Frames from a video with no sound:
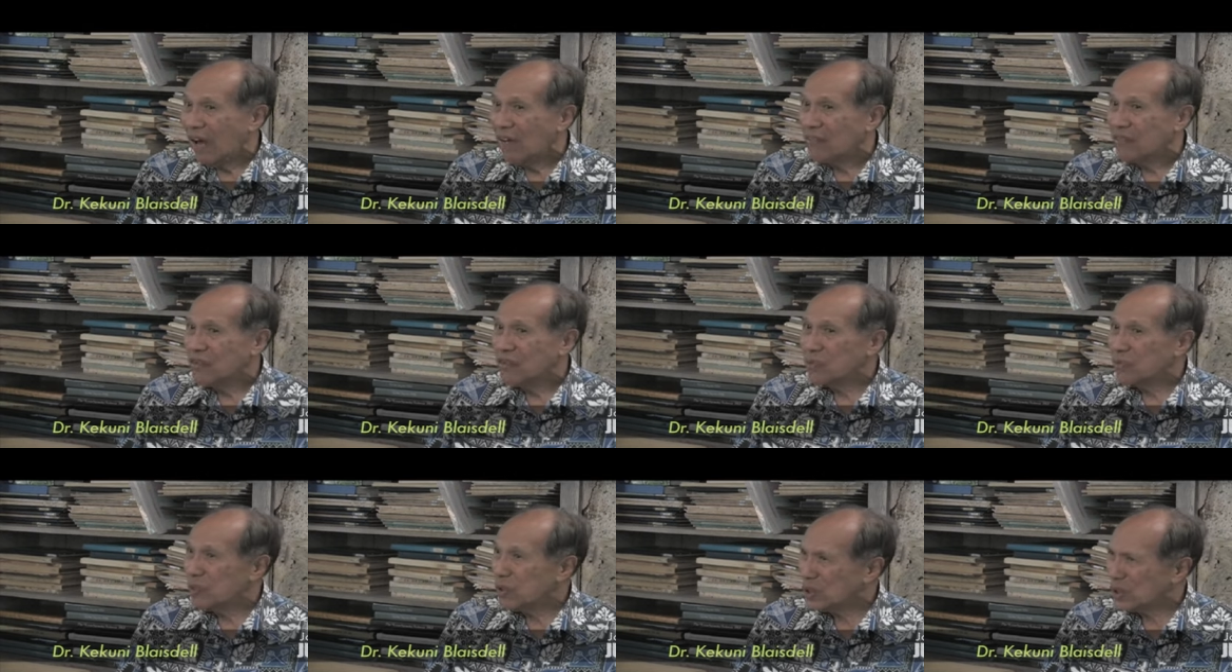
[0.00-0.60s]

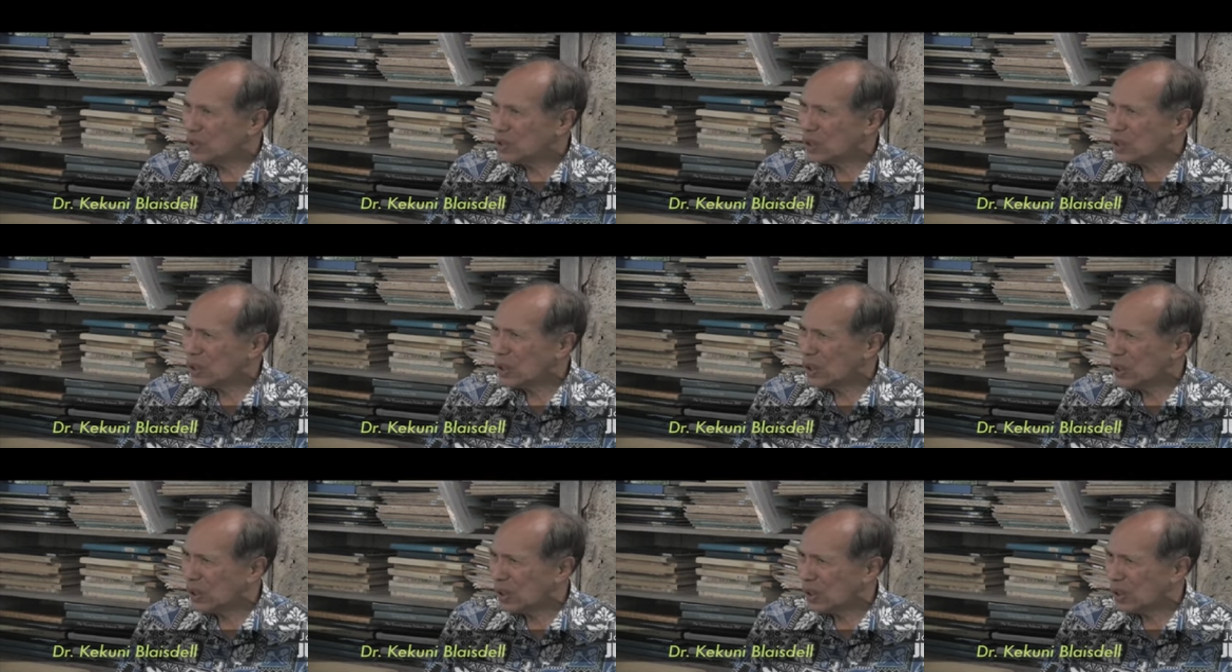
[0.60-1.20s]
from Windsor
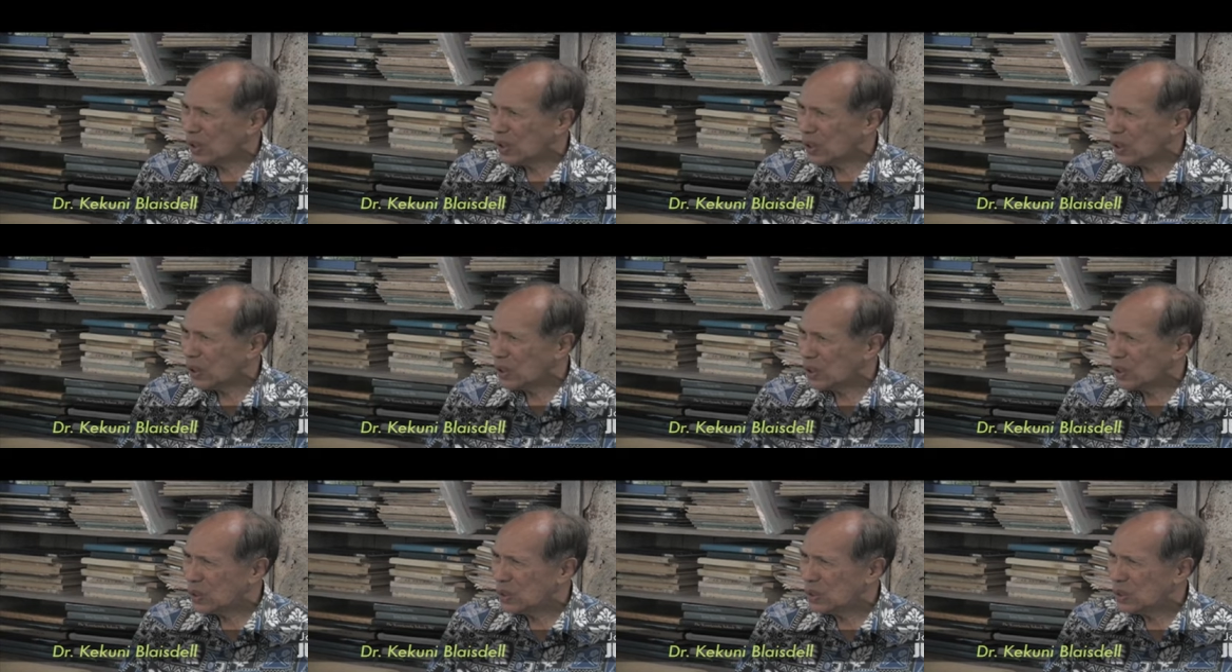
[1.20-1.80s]
Cutting,
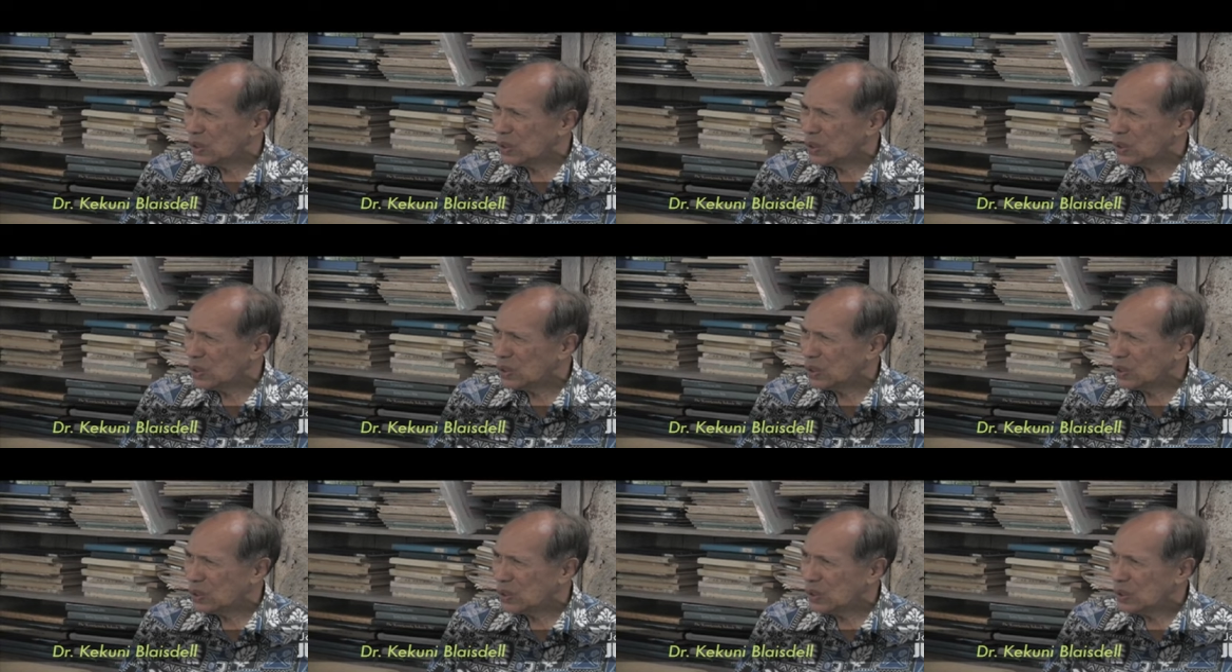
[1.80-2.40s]

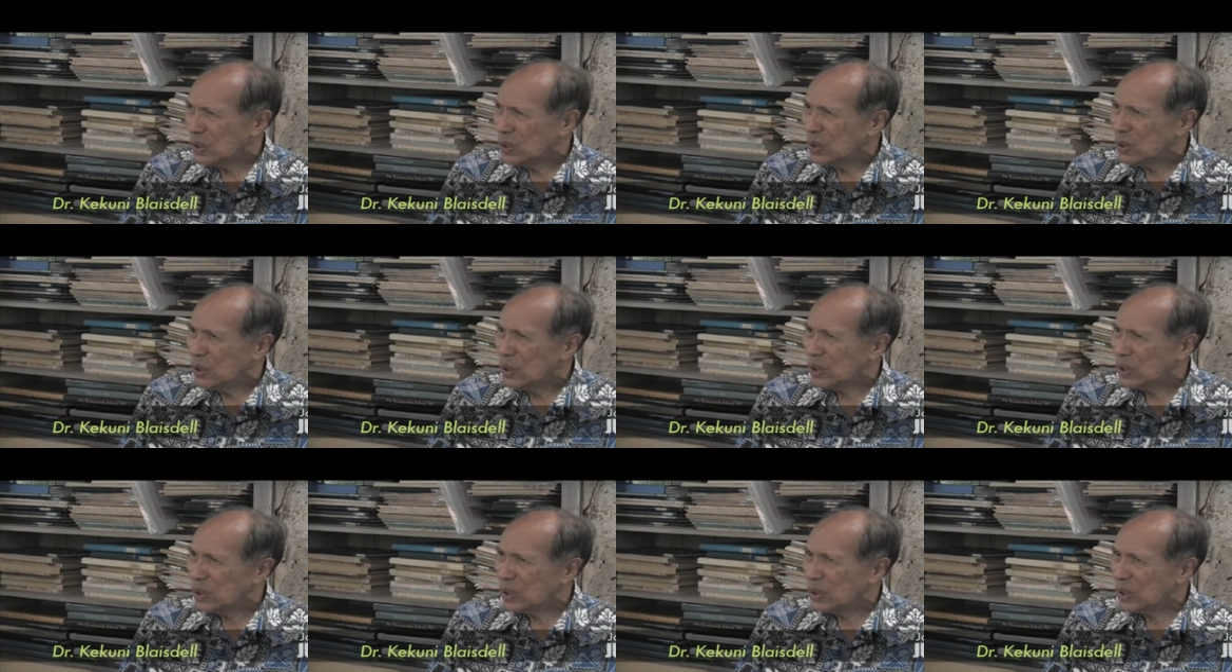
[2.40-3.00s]

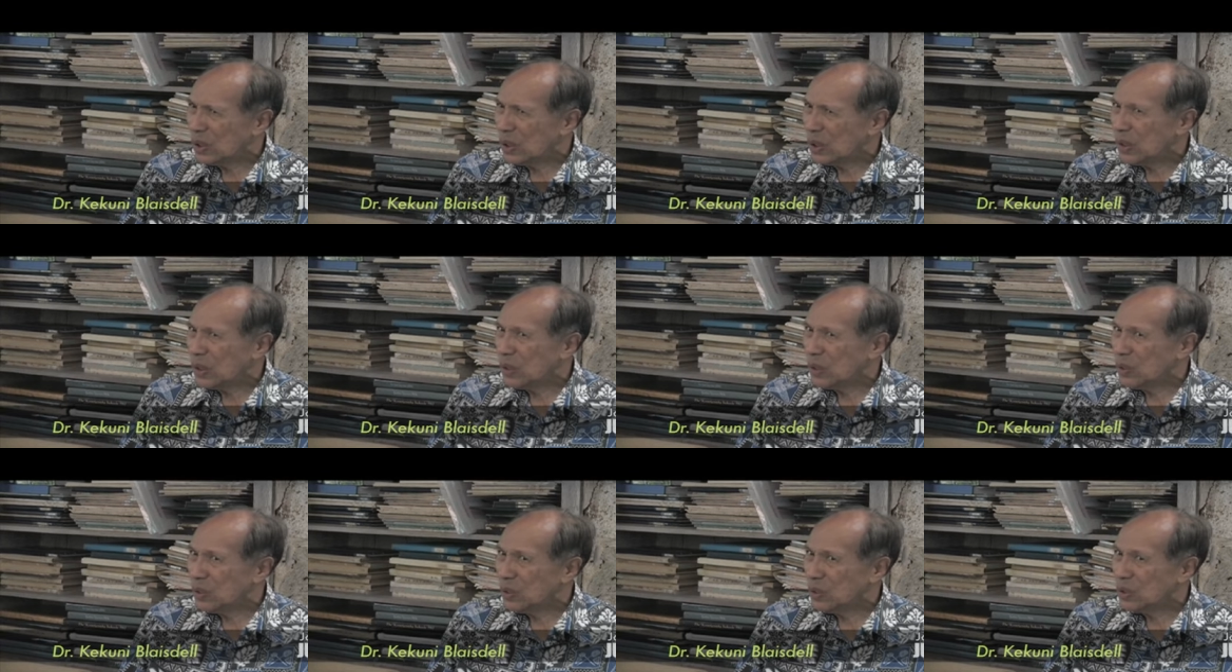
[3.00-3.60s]
who said
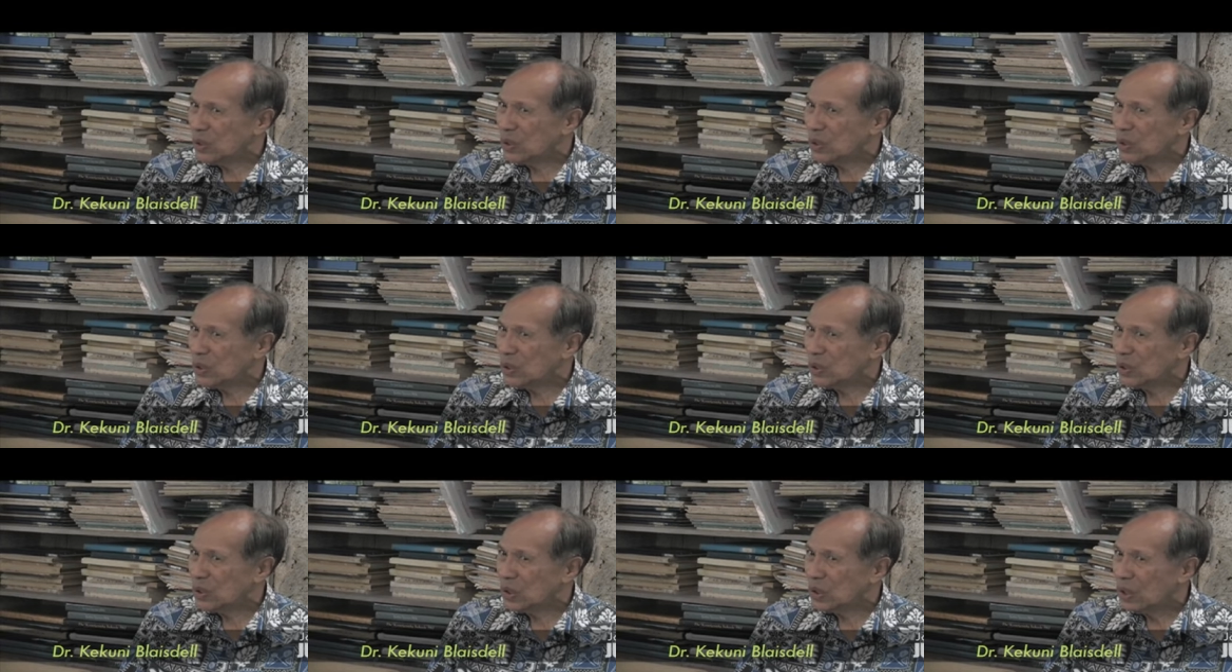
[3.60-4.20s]
he
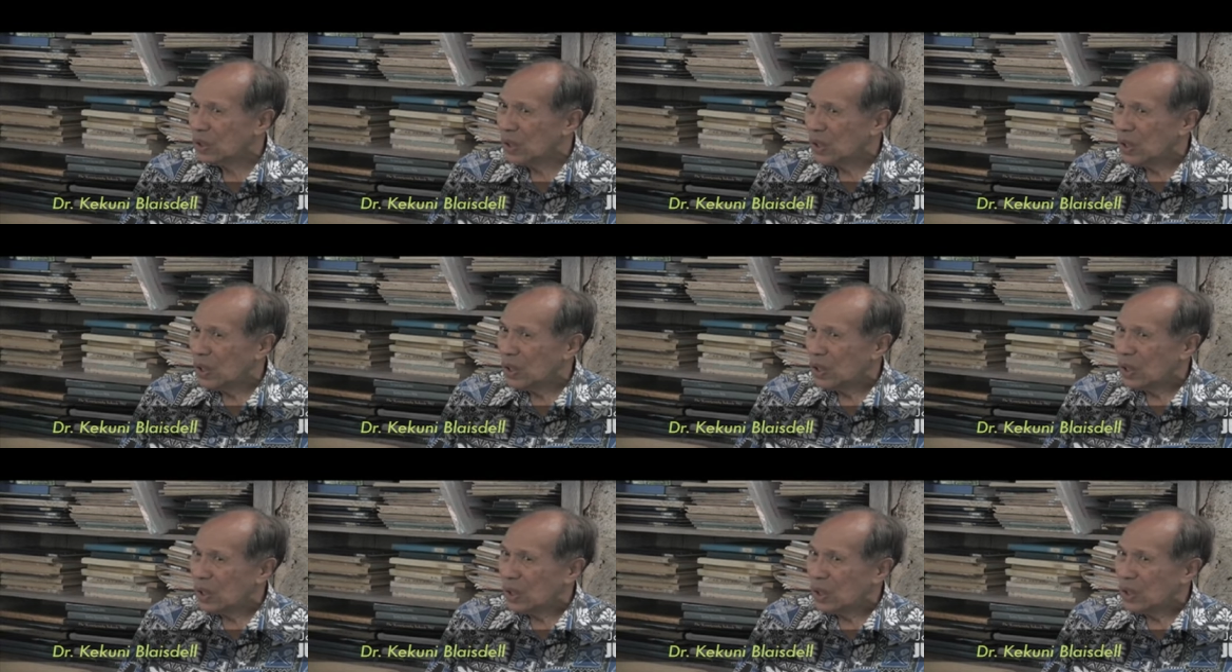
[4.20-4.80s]
was
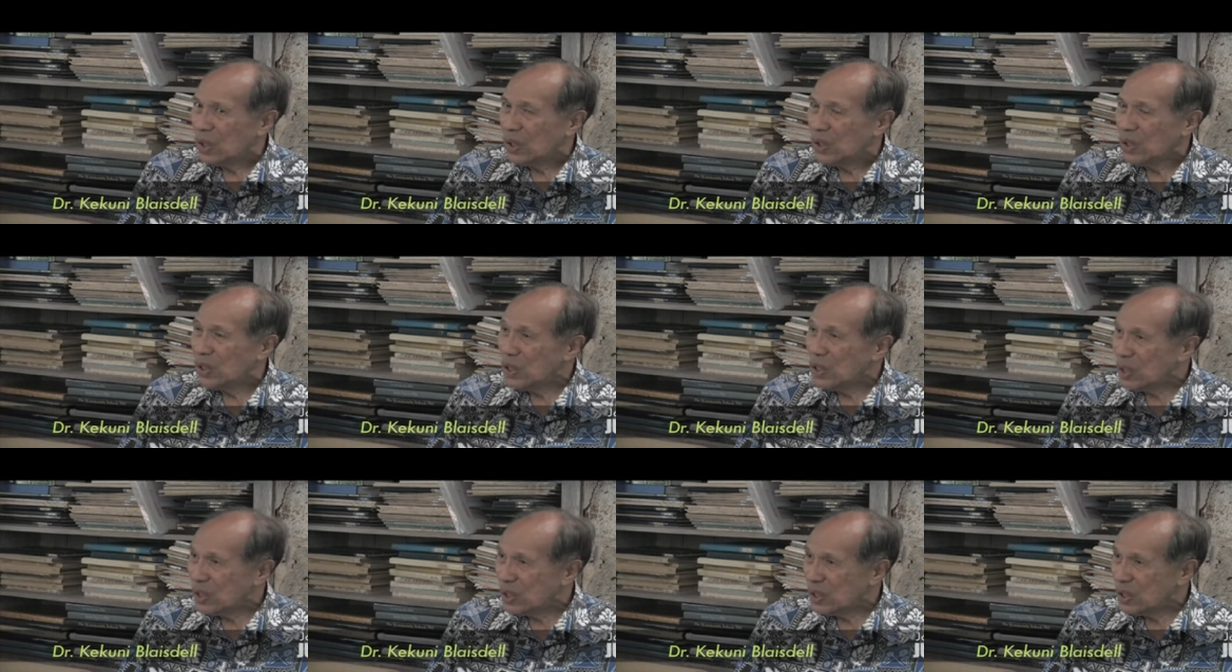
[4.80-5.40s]
the
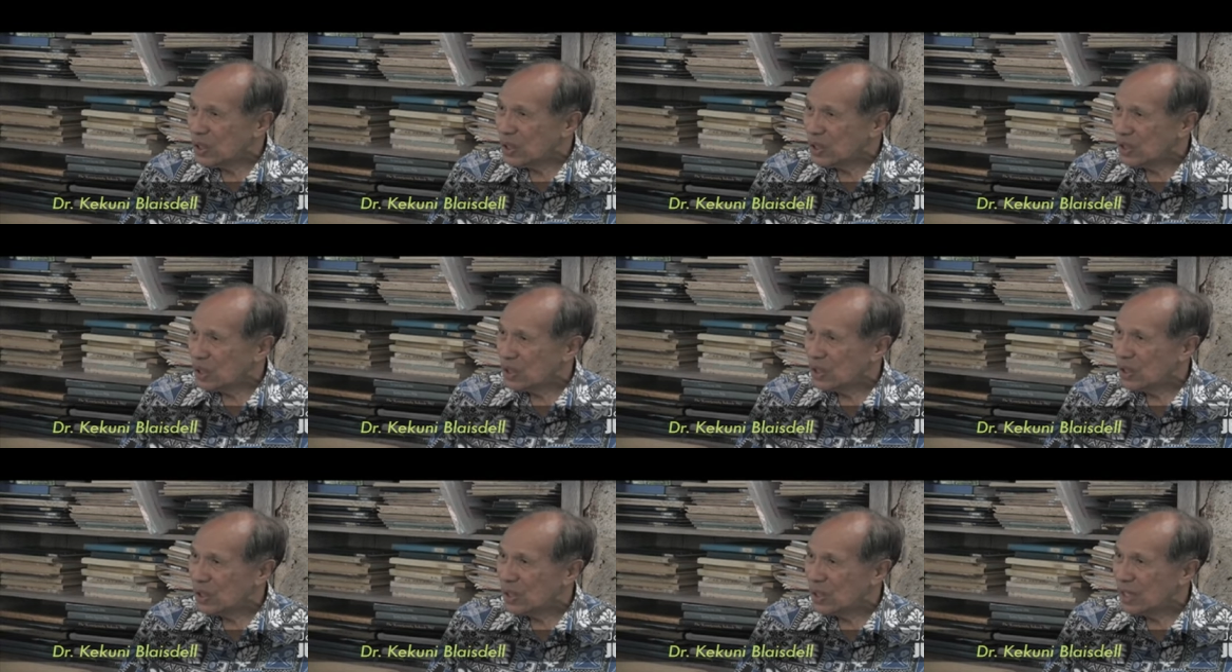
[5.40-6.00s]
dean
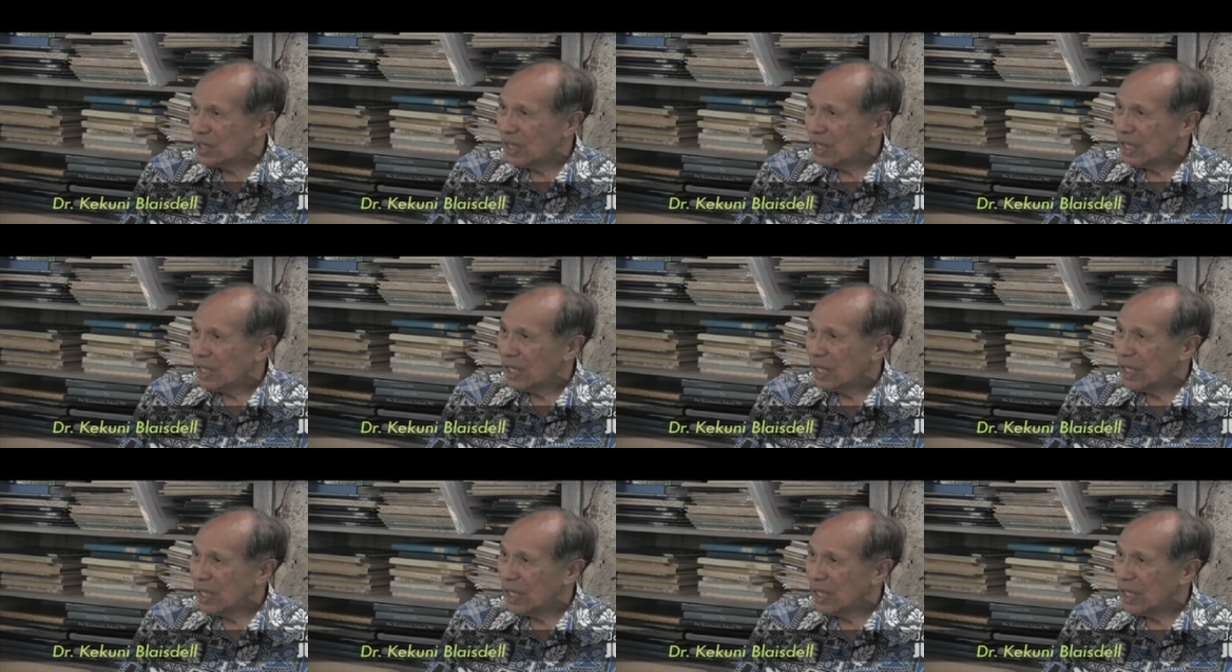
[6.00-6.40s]
uh,